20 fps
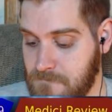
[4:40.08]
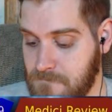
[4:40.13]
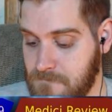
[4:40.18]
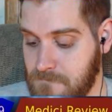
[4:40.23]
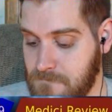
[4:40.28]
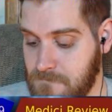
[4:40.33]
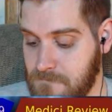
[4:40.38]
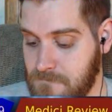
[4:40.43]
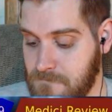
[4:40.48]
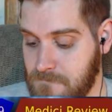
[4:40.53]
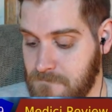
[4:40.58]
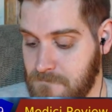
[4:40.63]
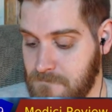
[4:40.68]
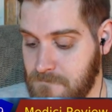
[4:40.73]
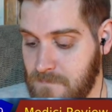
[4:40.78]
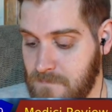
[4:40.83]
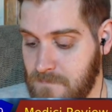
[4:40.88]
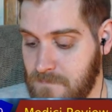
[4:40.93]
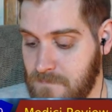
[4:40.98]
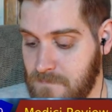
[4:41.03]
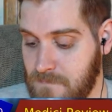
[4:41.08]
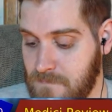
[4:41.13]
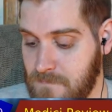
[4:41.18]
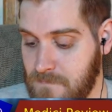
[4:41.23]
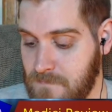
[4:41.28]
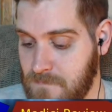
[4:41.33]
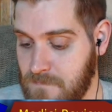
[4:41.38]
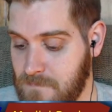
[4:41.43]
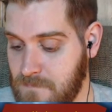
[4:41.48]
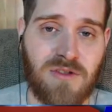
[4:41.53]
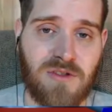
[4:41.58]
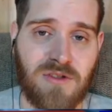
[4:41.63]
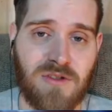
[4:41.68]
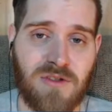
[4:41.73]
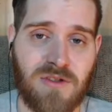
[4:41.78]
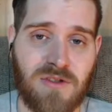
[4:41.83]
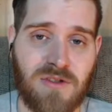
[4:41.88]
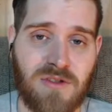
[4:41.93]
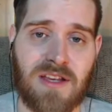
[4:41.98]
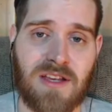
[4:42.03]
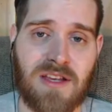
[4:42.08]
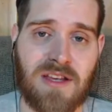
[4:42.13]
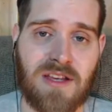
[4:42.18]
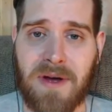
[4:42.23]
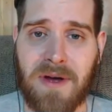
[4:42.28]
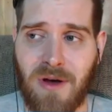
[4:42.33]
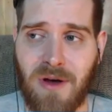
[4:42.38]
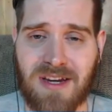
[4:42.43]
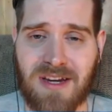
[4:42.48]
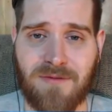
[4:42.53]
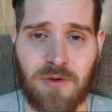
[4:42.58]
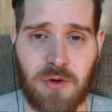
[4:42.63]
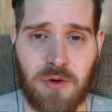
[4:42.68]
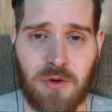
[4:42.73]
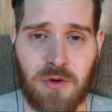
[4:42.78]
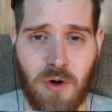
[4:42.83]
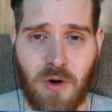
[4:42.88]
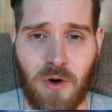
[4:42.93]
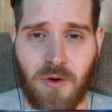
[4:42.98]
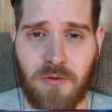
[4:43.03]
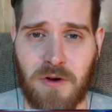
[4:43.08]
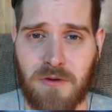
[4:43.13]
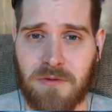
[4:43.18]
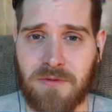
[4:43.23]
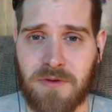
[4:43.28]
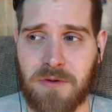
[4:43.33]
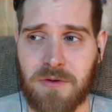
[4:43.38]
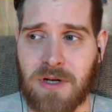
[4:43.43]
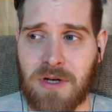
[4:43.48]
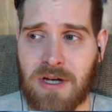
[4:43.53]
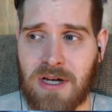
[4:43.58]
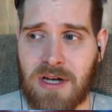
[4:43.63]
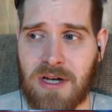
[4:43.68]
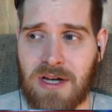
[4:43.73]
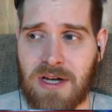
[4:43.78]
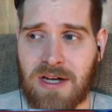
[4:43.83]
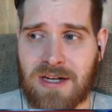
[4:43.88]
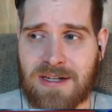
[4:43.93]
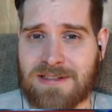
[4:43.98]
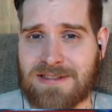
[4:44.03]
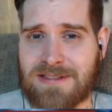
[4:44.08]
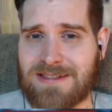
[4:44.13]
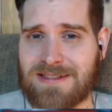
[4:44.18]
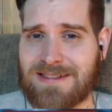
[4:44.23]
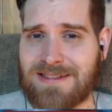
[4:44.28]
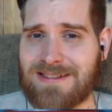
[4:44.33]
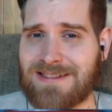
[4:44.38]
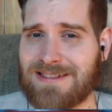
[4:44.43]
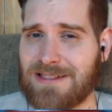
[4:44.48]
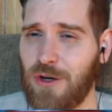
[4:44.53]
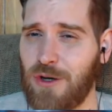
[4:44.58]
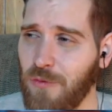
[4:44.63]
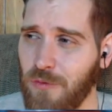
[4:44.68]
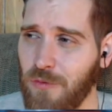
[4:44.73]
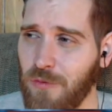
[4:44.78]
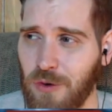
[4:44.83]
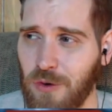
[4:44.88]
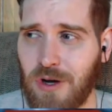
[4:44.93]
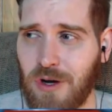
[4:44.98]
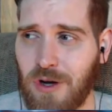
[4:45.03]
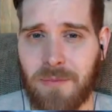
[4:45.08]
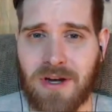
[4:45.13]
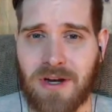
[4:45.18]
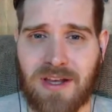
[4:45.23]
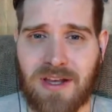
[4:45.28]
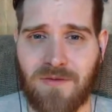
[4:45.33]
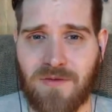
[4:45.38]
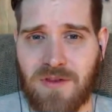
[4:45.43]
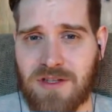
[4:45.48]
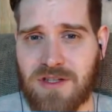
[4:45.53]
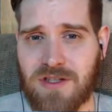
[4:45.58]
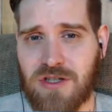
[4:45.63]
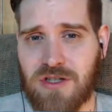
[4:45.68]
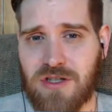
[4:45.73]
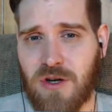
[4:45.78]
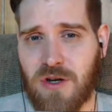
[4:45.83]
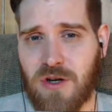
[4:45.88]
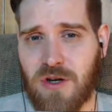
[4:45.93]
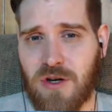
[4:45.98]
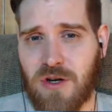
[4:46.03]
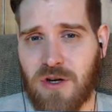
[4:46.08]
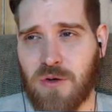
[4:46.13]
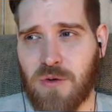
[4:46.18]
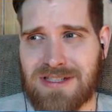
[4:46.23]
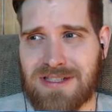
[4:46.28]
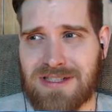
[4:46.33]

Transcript: yeah, th- those are the things I'm going to review about it. Now I'm going to give you an overall review. Overall, I'm going to give this show.